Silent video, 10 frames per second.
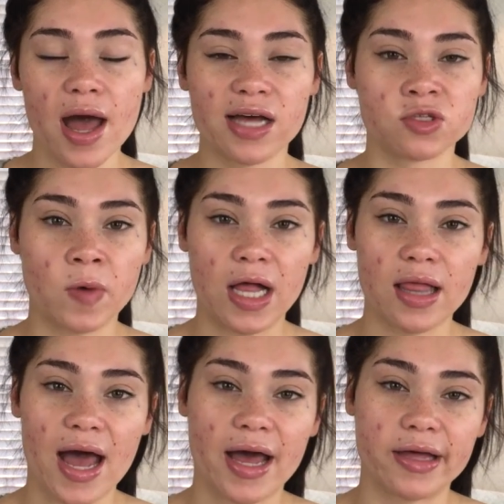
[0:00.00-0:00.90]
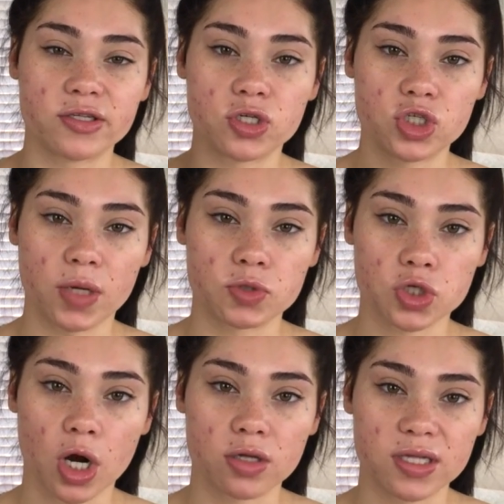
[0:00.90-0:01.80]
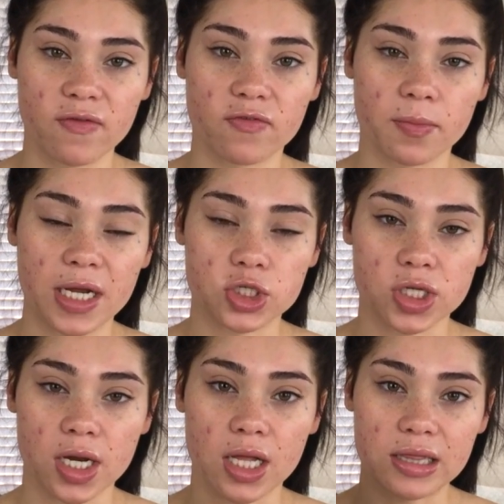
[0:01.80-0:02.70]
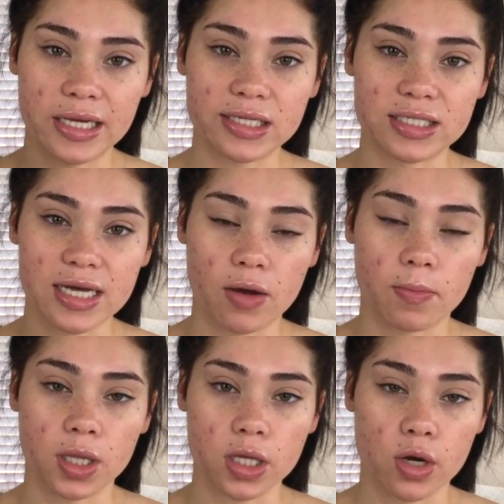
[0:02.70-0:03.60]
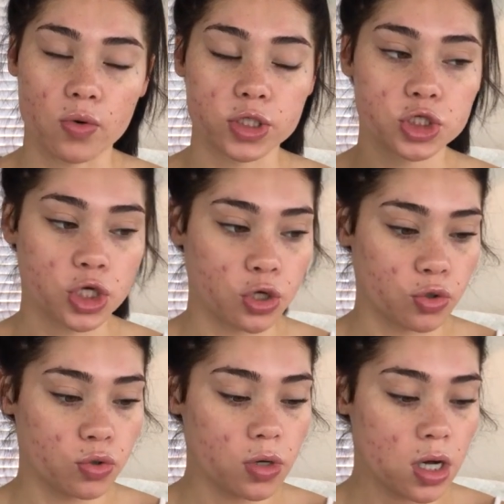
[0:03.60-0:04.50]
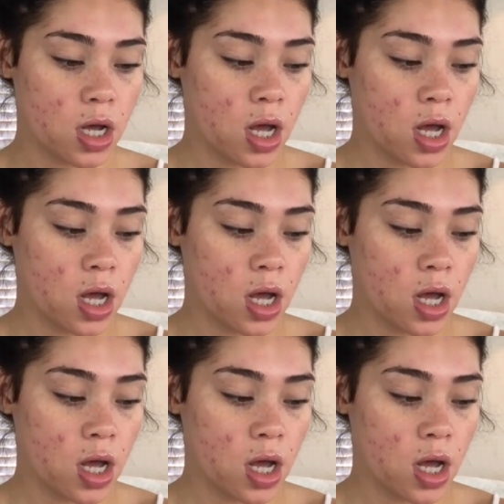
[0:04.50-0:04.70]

as well as James Charles information linked down below too.